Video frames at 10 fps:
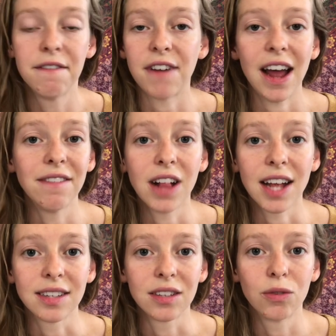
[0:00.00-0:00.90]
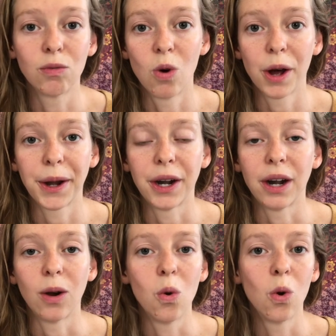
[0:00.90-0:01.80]
five glasses of
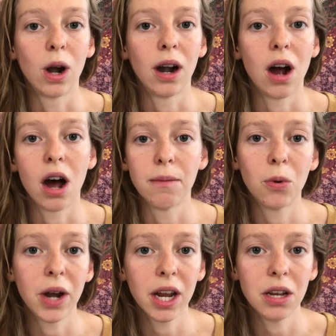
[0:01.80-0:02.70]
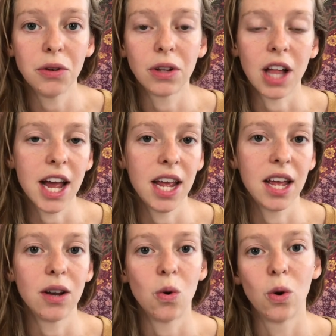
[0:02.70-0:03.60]
water, or onboarding a new
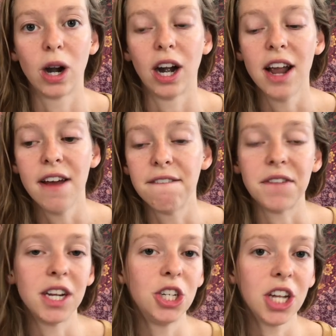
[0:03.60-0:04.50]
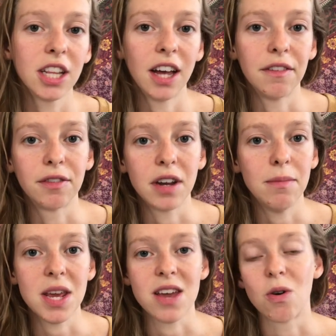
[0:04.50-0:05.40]
client, or finishing that
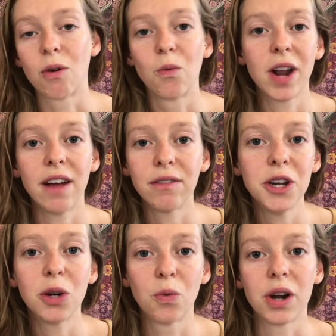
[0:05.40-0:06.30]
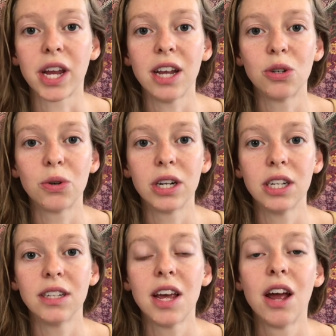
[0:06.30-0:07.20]
freebie, or whatever you're working
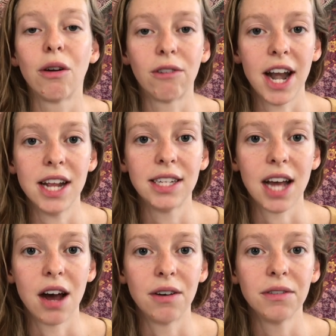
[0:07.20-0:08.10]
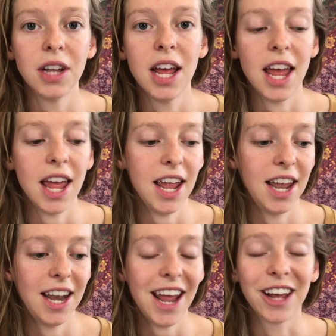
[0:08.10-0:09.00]
towards, write it down.
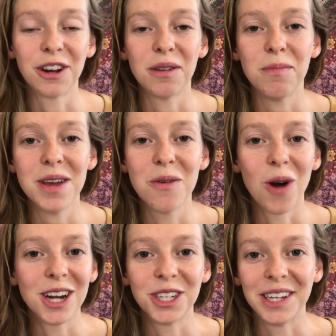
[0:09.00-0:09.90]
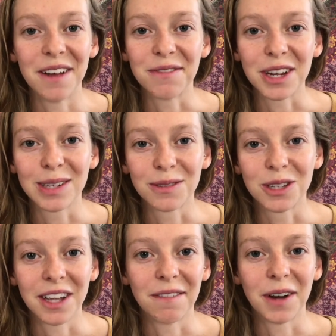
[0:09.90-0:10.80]
And it could be watching Netflix for
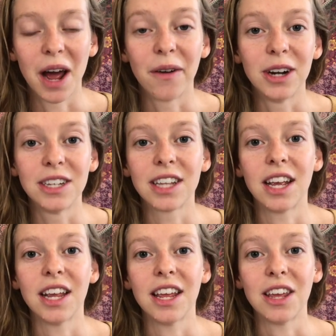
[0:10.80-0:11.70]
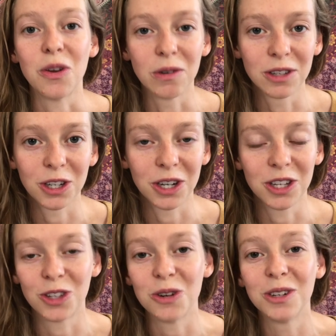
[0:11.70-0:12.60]
seven hours you'll
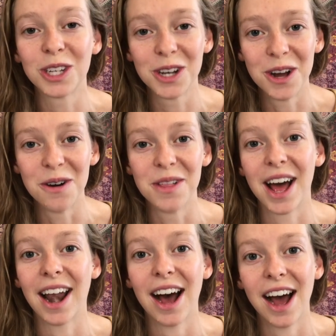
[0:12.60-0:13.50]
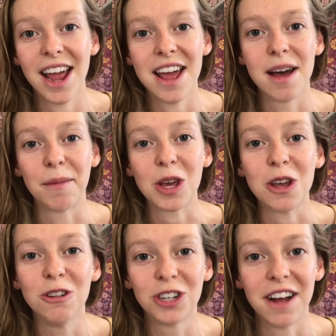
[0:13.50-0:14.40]
soon to know that I am a
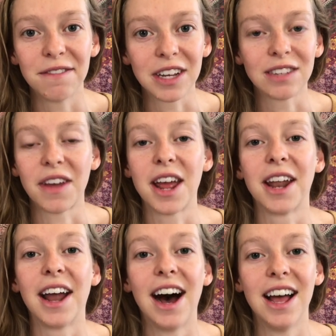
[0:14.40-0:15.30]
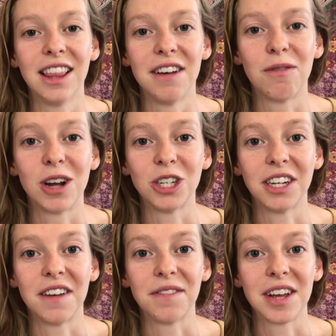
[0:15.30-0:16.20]
huge Netflix fan. I love watching
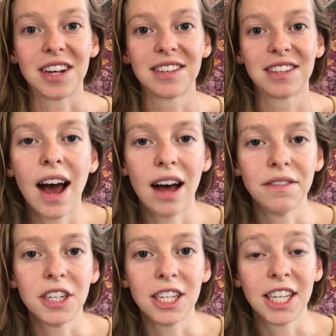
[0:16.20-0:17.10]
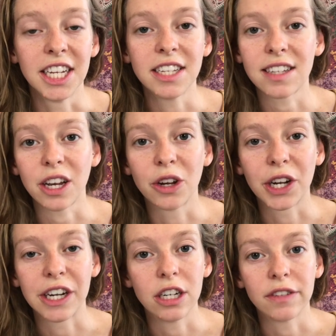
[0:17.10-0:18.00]
Netflix. Have done lists
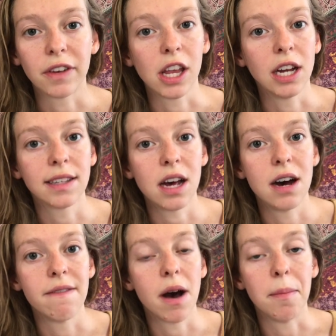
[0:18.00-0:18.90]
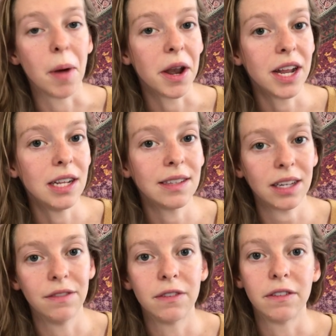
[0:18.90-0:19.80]
encourage feelings of abundance
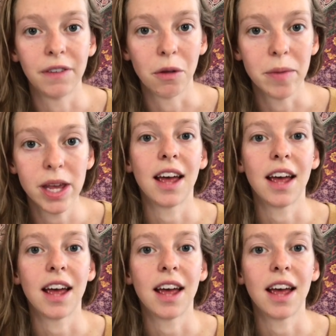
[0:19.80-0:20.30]
and fulfillment.